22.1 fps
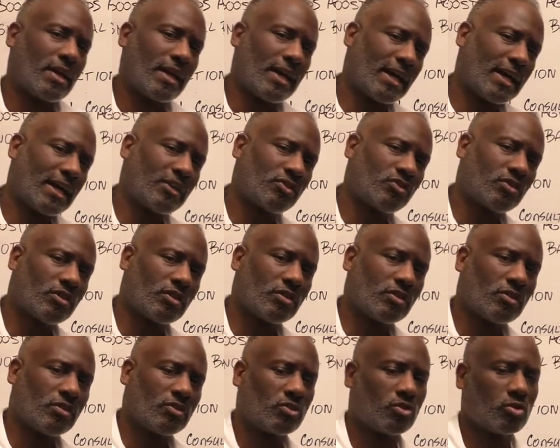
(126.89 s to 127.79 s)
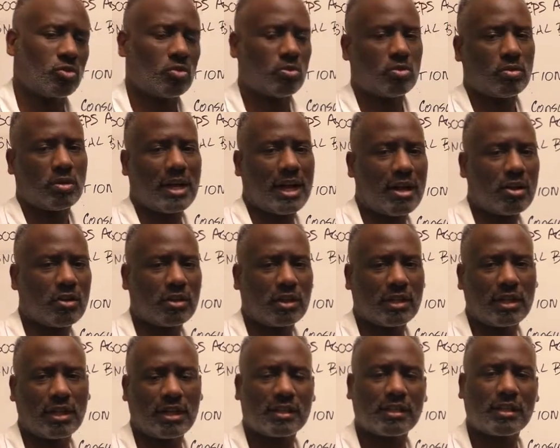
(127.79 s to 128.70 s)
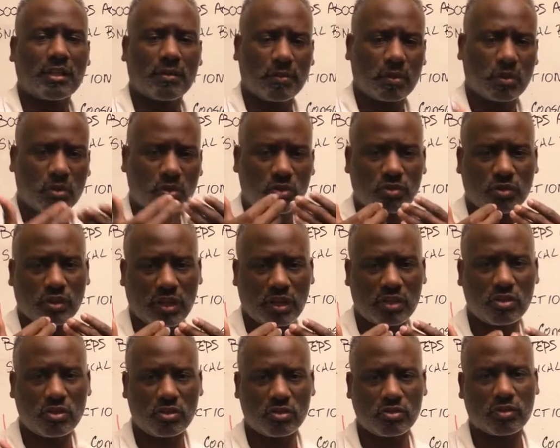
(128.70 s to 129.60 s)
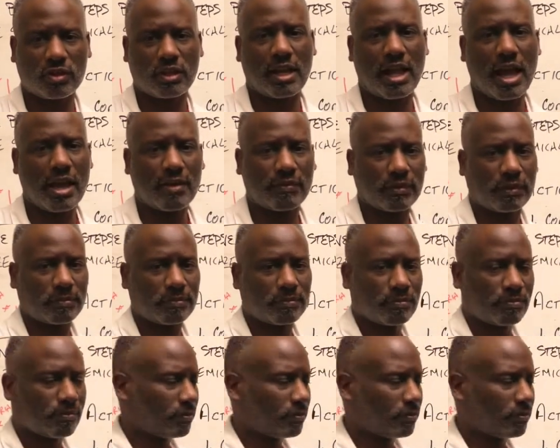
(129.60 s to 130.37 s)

acid to alkaline chemicals in your saliva.